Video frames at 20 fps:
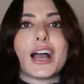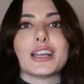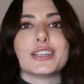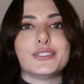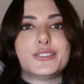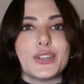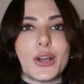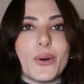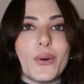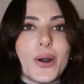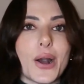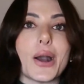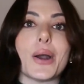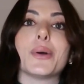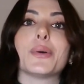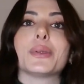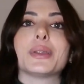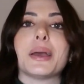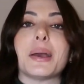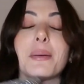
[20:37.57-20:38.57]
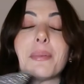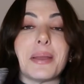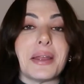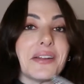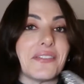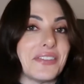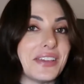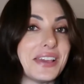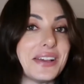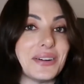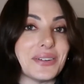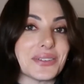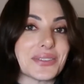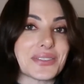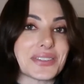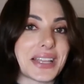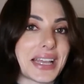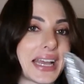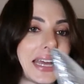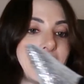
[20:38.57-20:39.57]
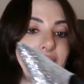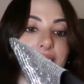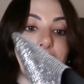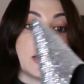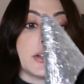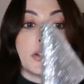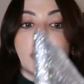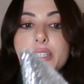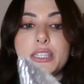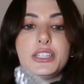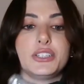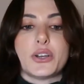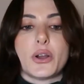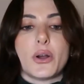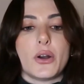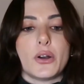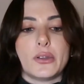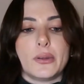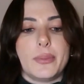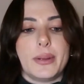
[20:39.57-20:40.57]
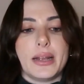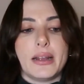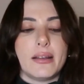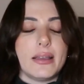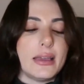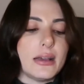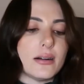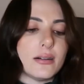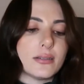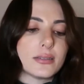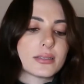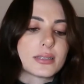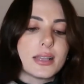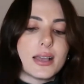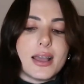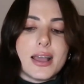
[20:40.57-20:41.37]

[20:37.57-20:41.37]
I don't own a pair of heels like I literally don't own a pair of heels